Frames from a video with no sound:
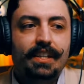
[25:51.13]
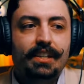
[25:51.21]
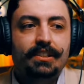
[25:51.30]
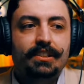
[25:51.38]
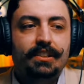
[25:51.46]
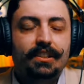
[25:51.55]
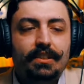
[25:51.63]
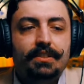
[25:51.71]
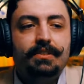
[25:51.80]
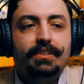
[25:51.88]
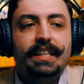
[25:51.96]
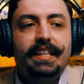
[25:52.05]

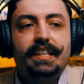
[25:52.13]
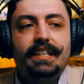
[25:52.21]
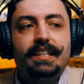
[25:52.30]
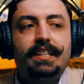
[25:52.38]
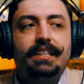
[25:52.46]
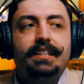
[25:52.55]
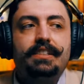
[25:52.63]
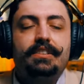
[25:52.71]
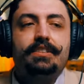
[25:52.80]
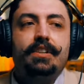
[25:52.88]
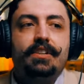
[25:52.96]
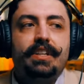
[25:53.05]
slowly
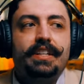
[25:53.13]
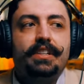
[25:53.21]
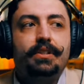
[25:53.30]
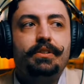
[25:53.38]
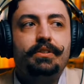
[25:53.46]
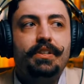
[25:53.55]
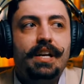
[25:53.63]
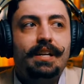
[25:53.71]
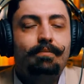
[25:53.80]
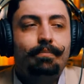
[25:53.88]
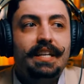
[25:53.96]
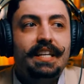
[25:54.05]
starting to
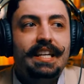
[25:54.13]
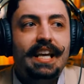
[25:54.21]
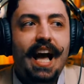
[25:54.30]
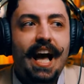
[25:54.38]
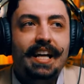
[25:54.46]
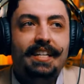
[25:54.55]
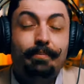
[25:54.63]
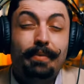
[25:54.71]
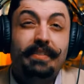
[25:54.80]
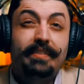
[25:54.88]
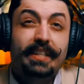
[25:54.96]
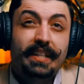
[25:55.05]
not be as
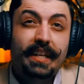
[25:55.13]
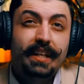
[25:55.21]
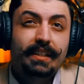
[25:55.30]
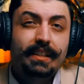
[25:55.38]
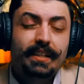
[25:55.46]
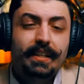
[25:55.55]
big of a thing.